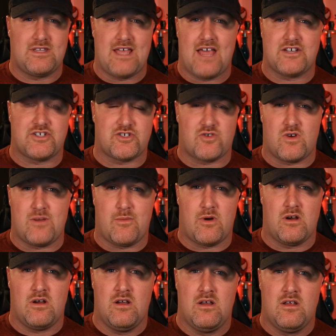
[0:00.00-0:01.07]
that
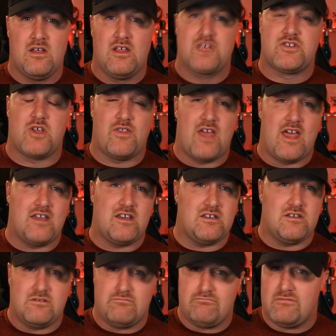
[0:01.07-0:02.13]
streamer, so that
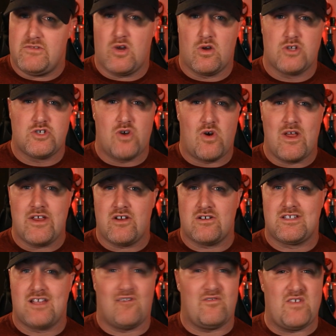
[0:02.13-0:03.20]
you're enjoying
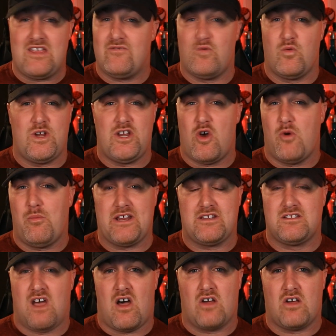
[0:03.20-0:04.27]
yourself even when
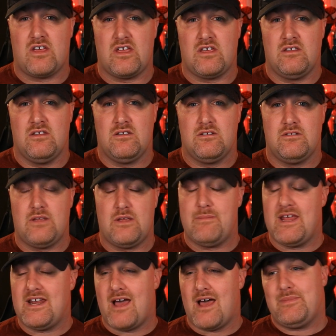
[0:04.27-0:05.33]
nobody's talking. There
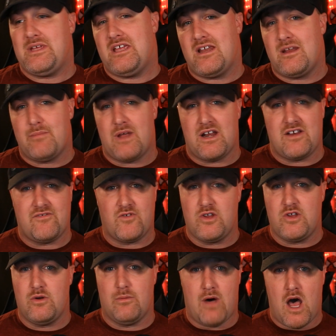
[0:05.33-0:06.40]
may not be anybody for
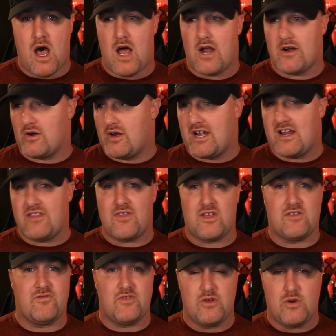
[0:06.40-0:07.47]
you to mod or
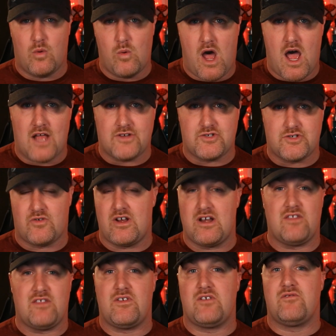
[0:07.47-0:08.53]
anything for you to watch or
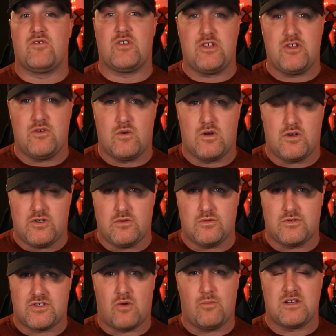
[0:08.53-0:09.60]
anything for you to do,
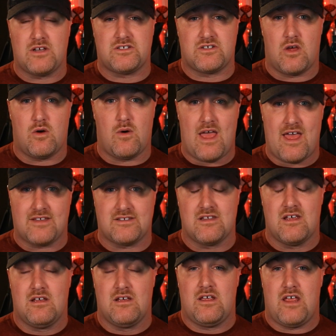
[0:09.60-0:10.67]
so much so as
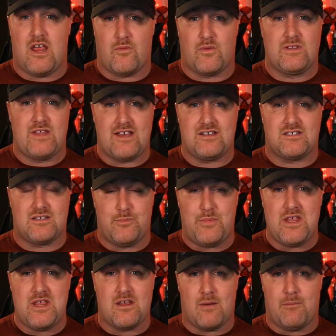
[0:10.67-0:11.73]
it relates to
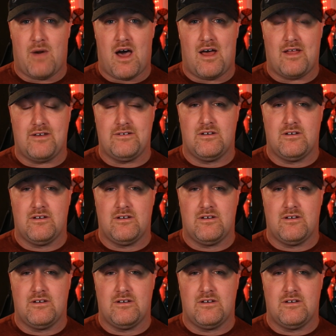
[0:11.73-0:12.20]
being a mod,